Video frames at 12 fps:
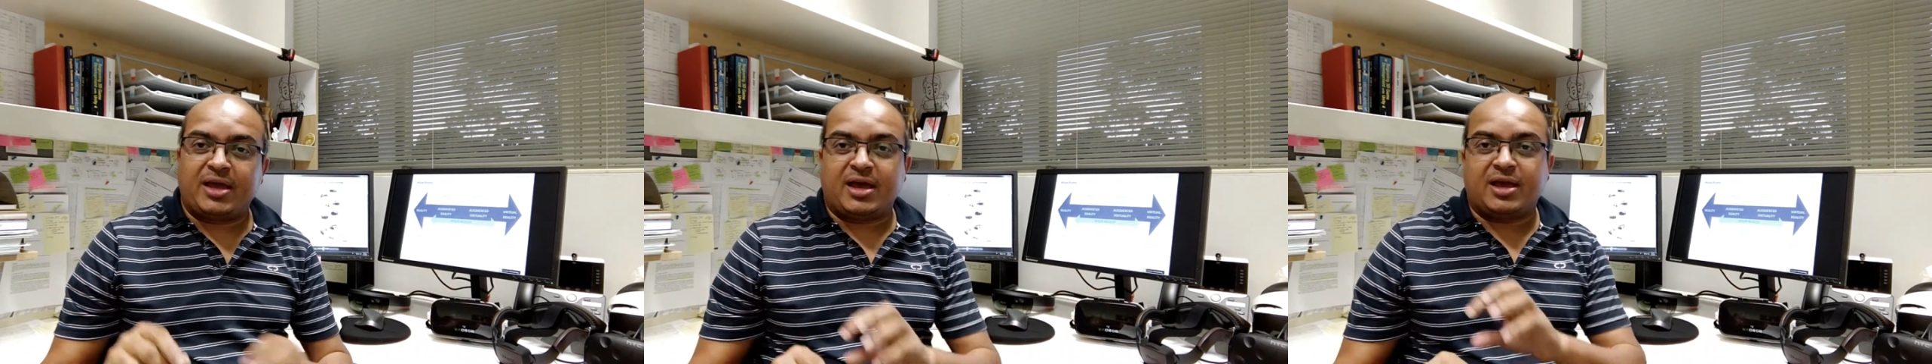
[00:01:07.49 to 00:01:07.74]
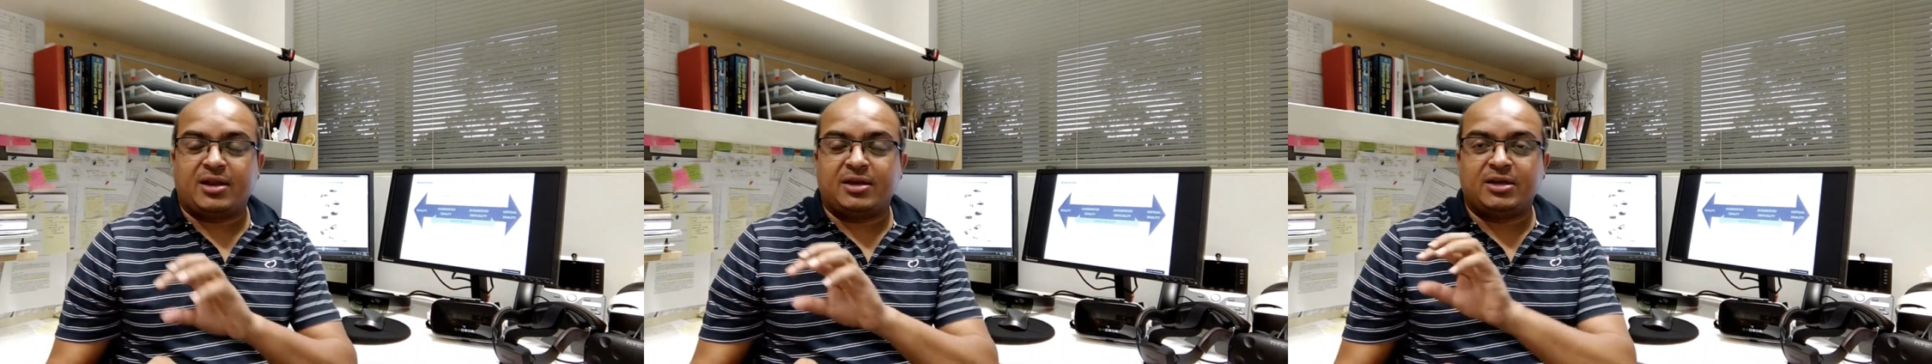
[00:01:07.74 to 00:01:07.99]

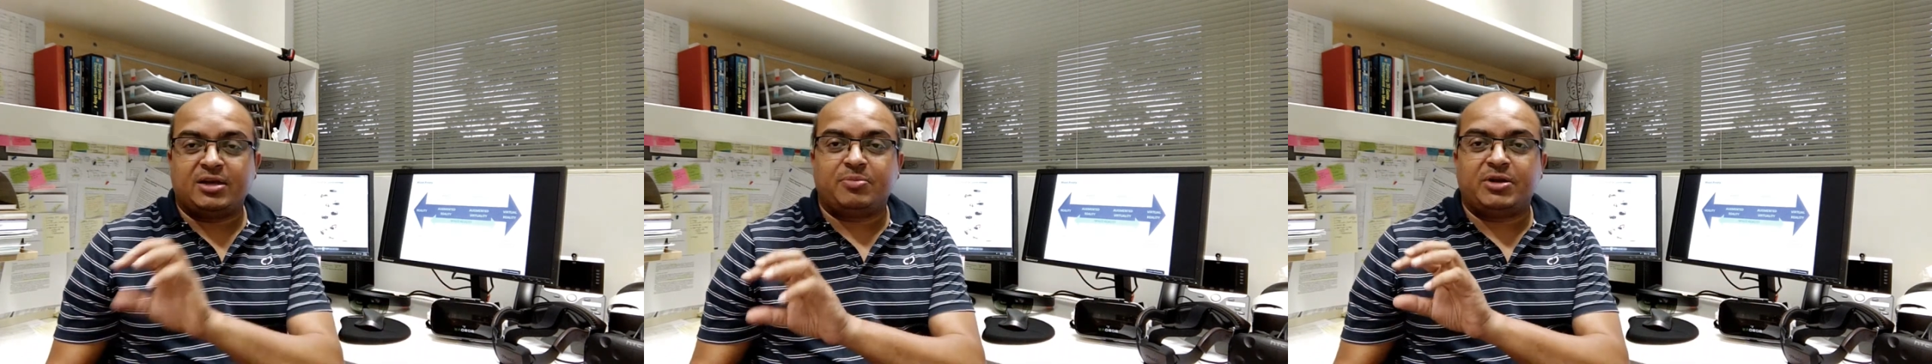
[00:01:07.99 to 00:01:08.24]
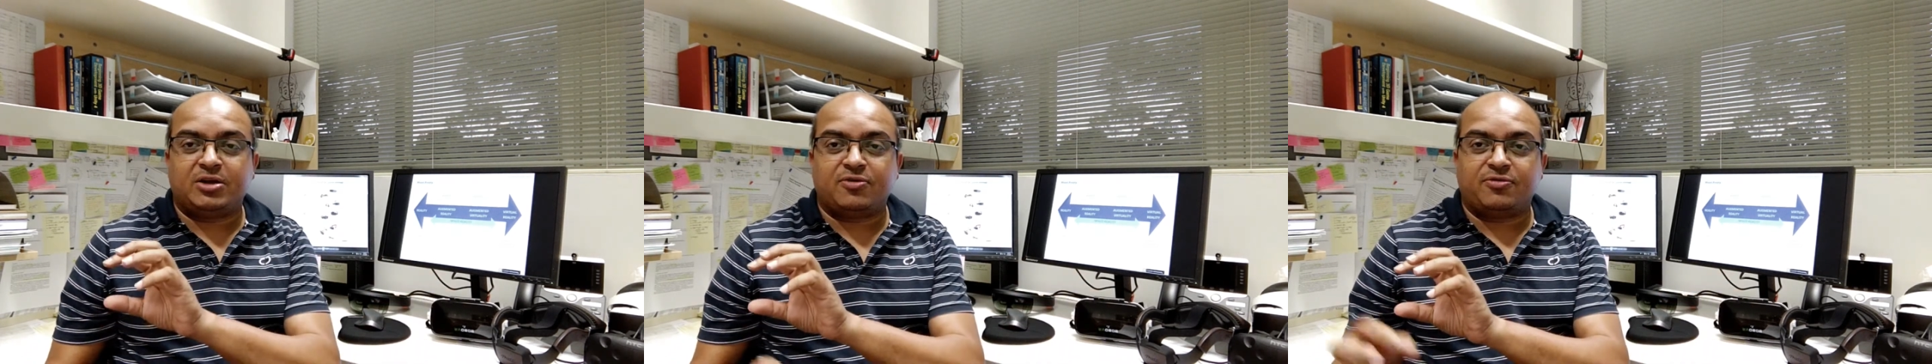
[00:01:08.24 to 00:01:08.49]
and little
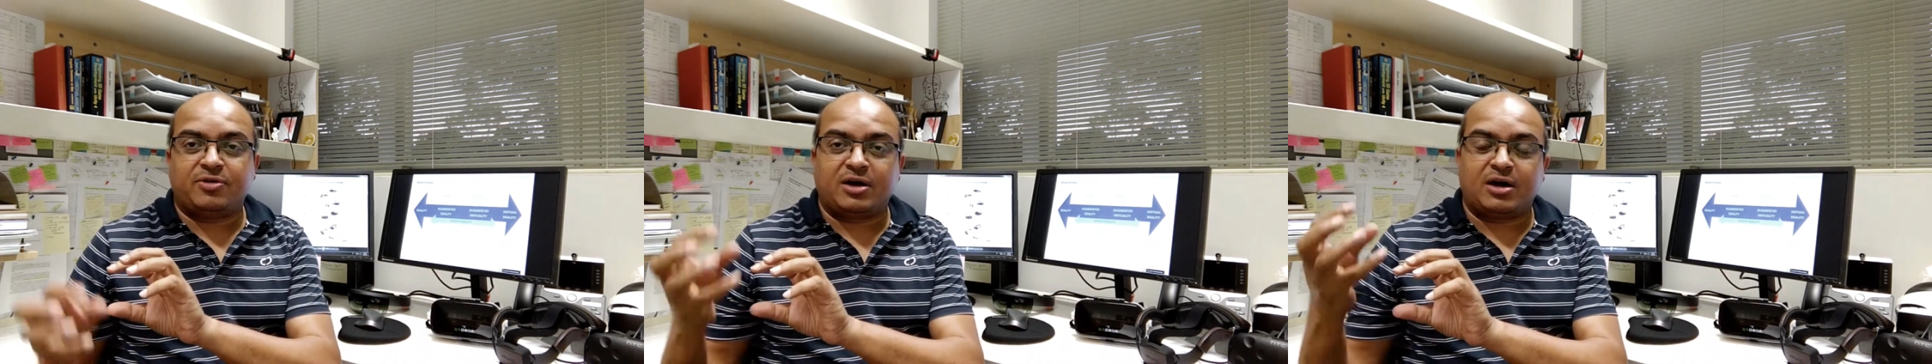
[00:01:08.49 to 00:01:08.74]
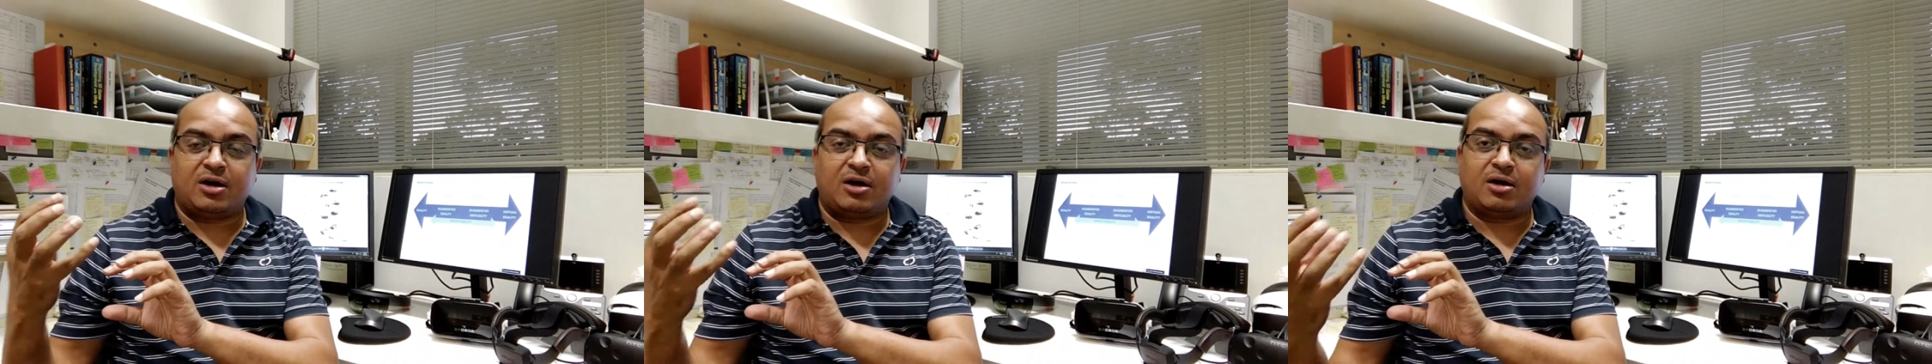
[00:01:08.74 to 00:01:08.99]
bit
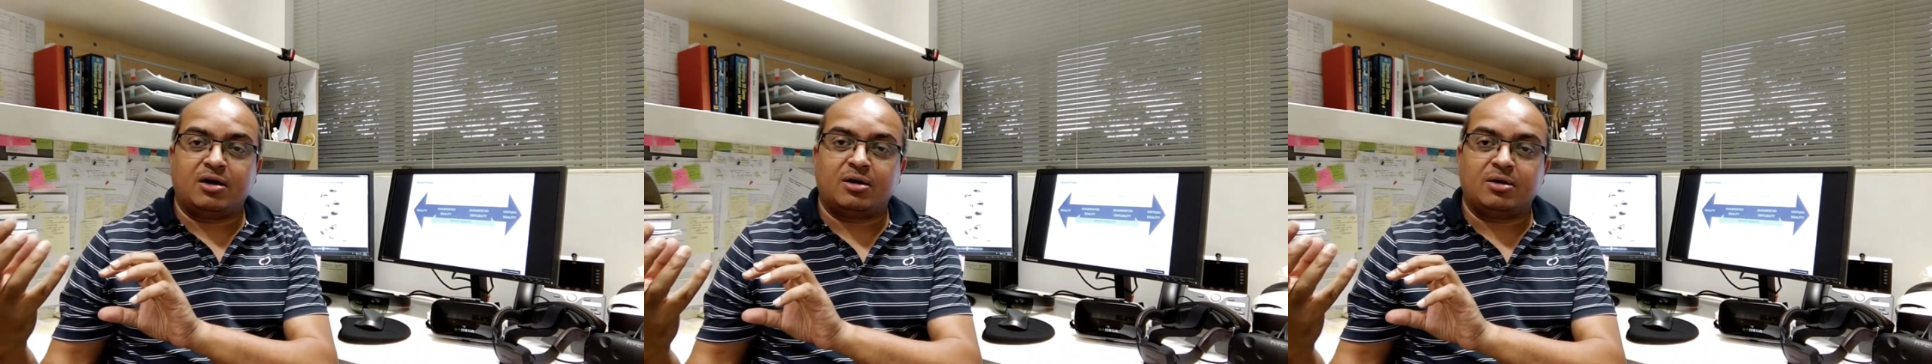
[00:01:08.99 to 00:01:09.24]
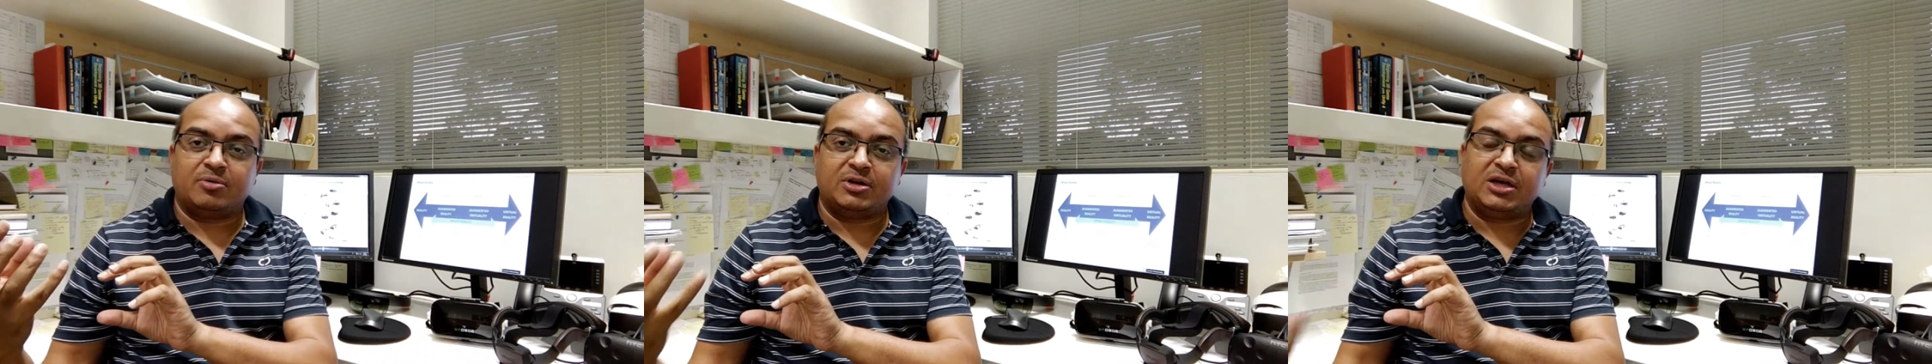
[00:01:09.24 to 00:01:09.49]

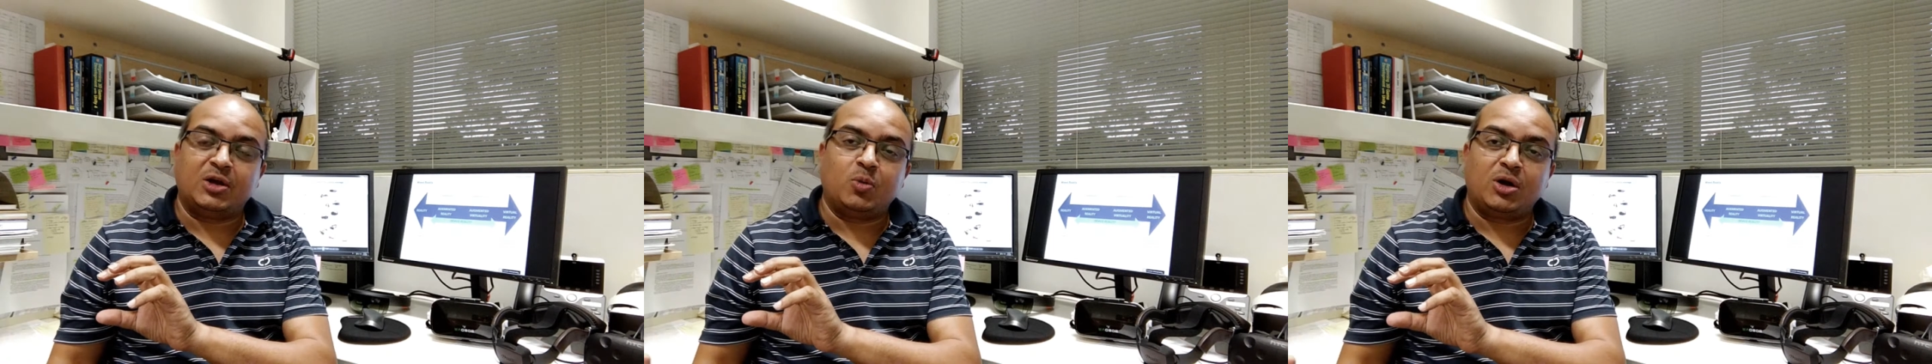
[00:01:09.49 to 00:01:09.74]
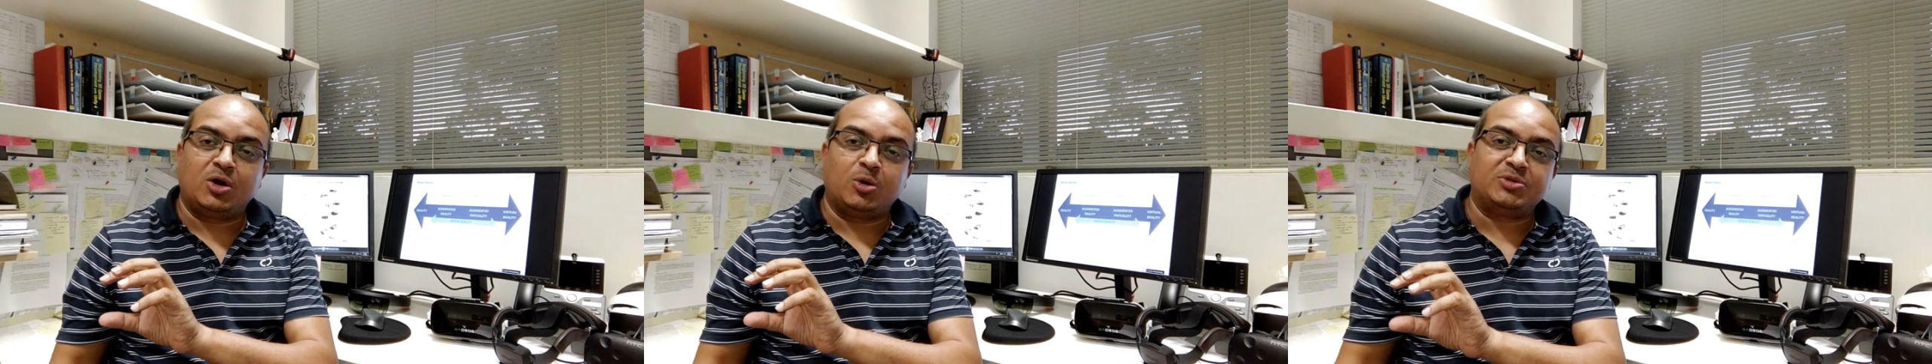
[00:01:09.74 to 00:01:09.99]
of real
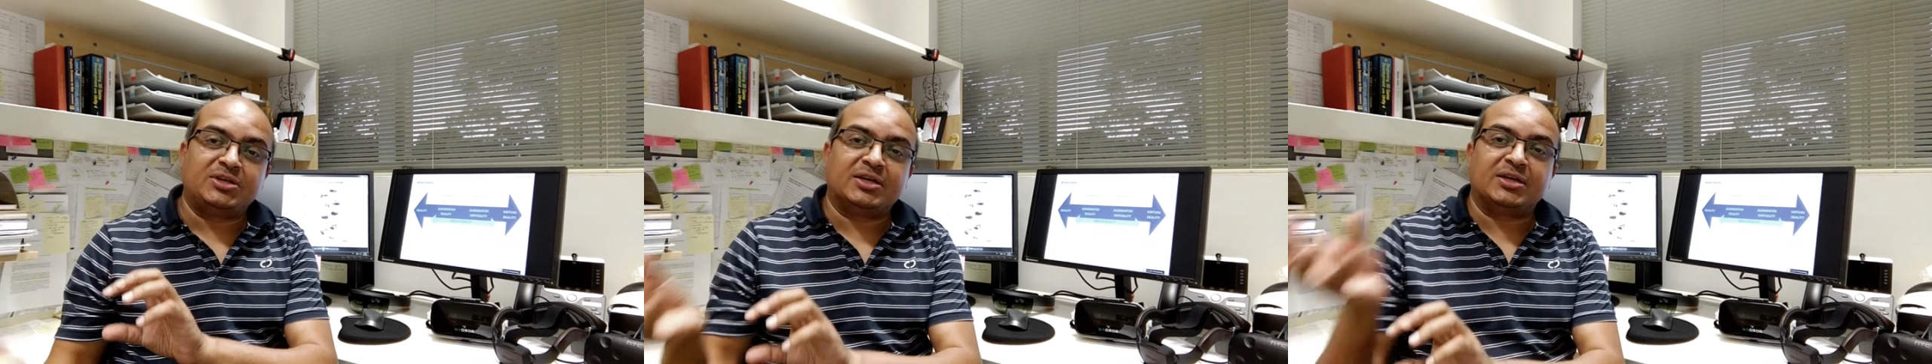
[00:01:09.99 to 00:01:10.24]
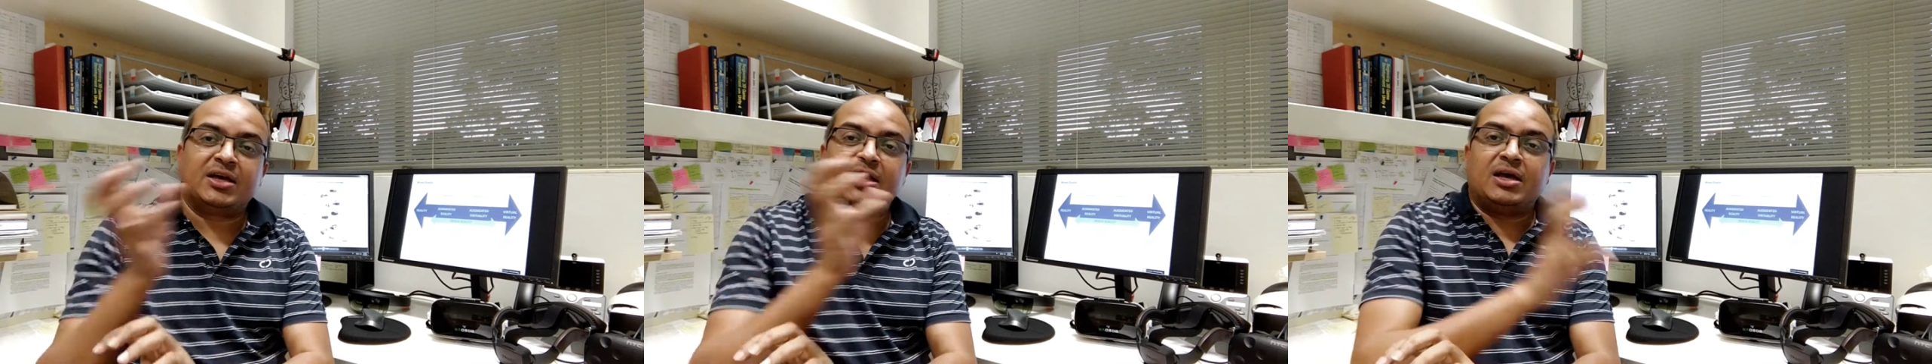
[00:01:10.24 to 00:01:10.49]
world object